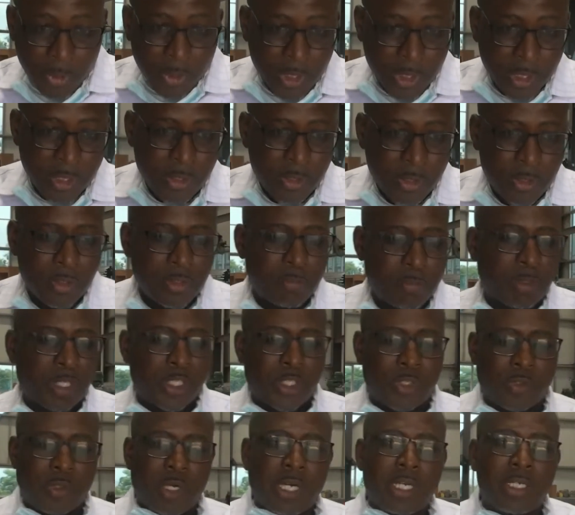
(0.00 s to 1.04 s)
you can use
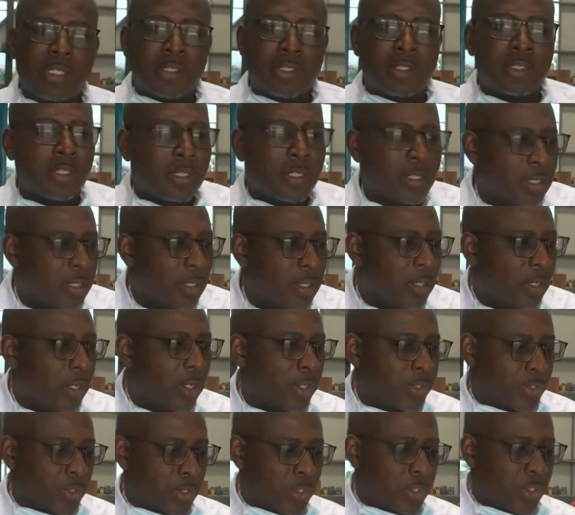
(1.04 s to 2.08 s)
pressurized
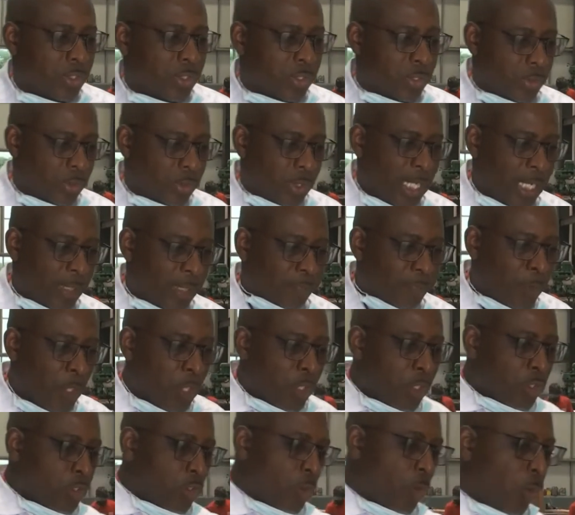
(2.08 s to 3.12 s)
oxygen to do that.
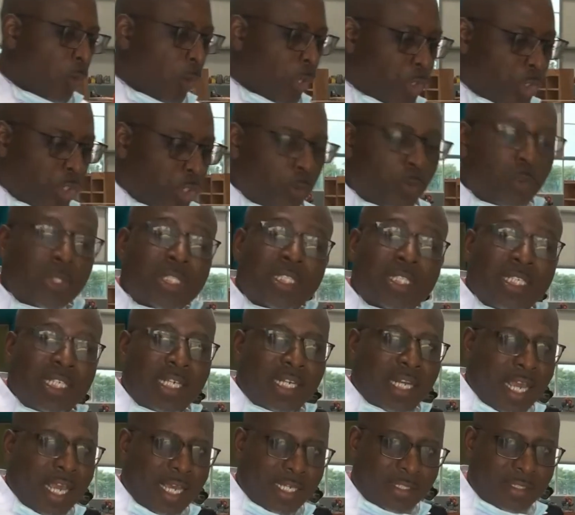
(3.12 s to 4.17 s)
So what you will see
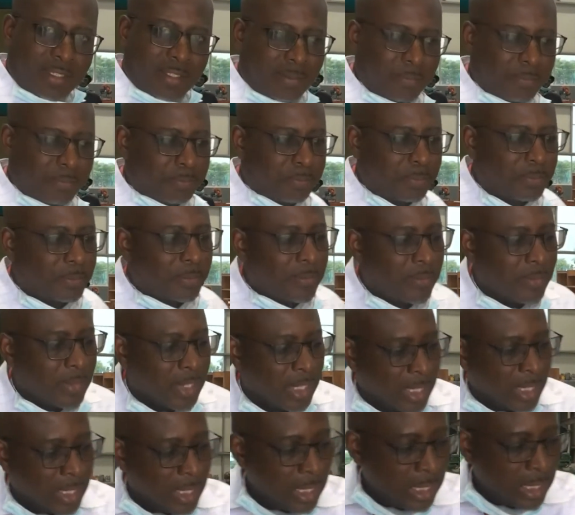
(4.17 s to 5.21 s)
next
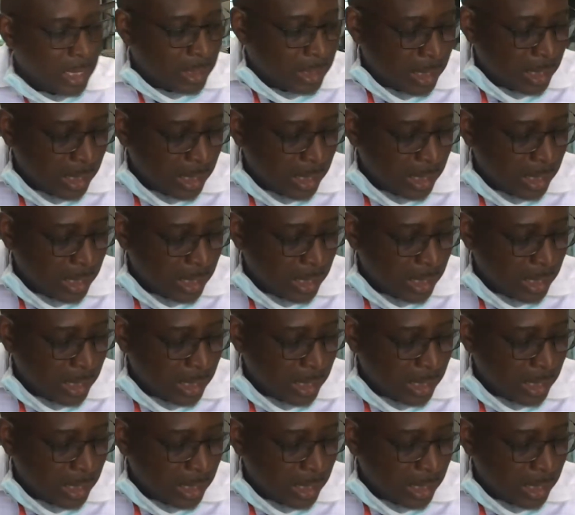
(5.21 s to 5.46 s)
is